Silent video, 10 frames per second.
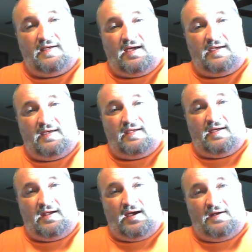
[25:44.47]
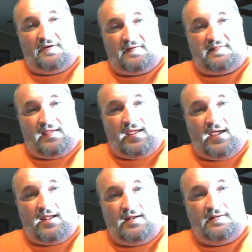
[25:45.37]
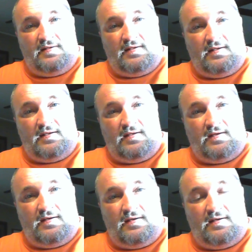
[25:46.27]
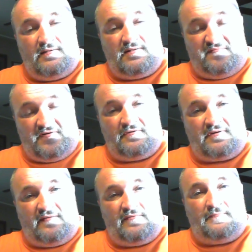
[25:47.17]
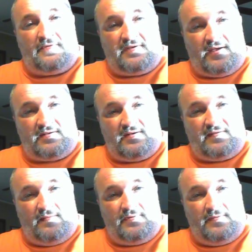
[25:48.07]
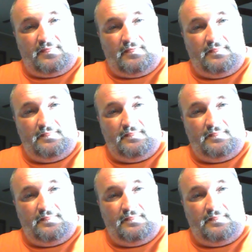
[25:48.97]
I get, I understand the federal government protecting some people.